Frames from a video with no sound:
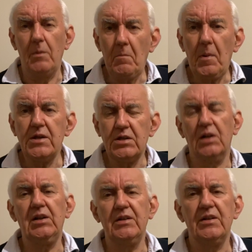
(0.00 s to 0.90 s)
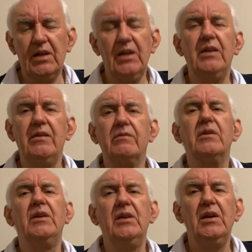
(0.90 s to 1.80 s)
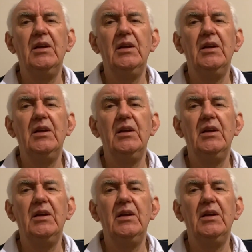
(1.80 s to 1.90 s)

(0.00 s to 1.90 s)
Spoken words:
But basically, the K3